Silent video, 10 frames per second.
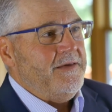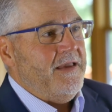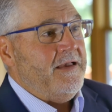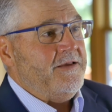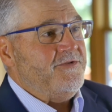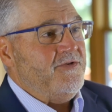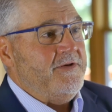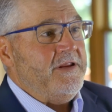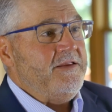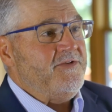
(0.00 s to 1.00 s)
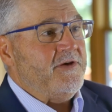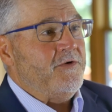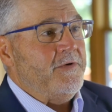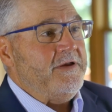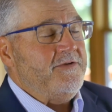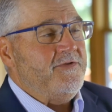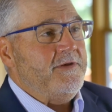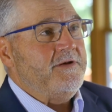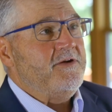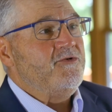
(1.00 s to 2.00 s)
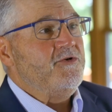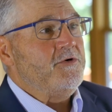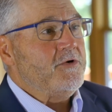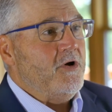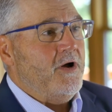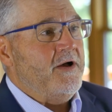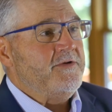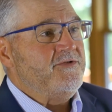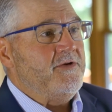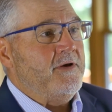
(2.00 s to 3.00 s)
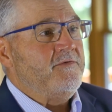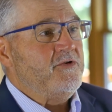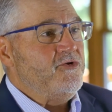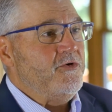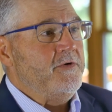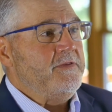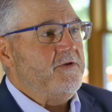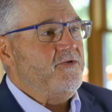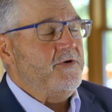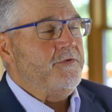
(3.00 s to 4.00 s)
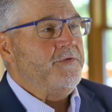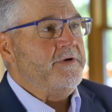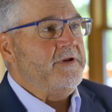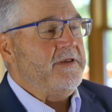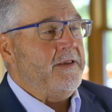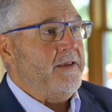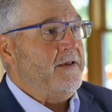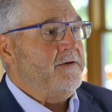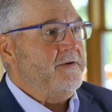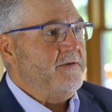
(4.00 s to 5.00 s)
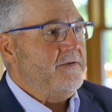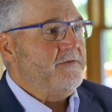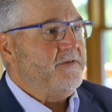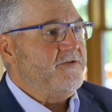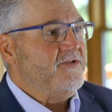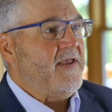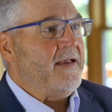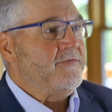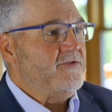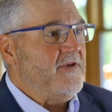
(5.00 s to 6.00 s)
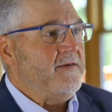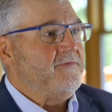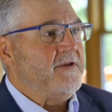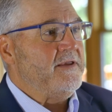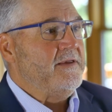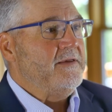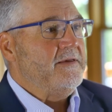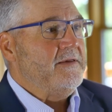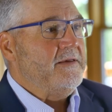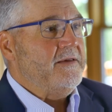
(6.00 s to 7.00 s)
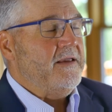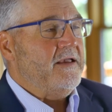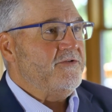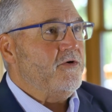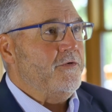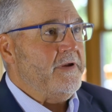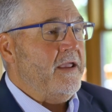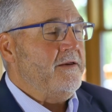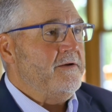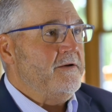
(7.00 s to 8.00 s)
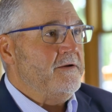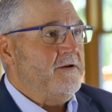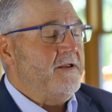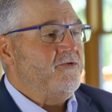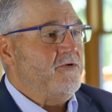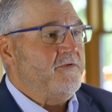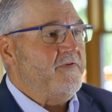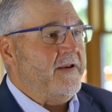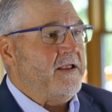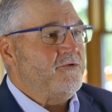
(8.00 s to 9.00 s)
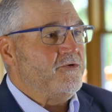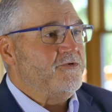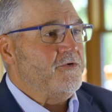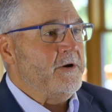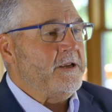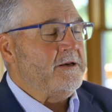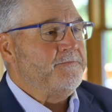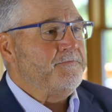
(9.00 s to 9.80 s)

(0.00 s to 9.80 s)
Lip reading: As the needs increase, the additional cost of assuring the children and the staff's safety has created an additional financial strain.